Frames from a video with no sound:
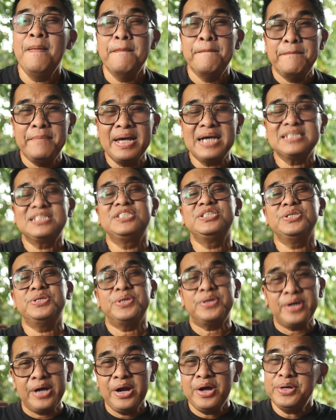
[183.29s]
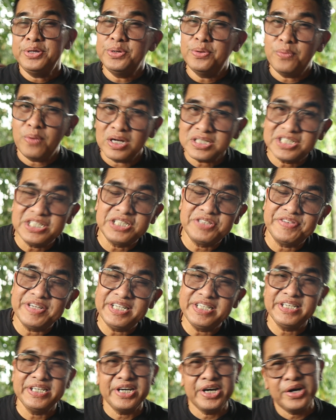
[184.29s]
make sure you watch this
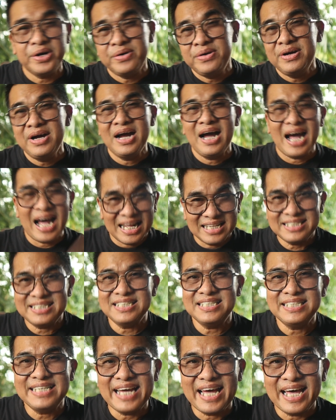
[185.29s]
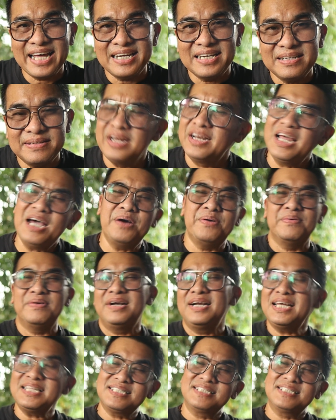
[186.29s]
video until the end. Now, let's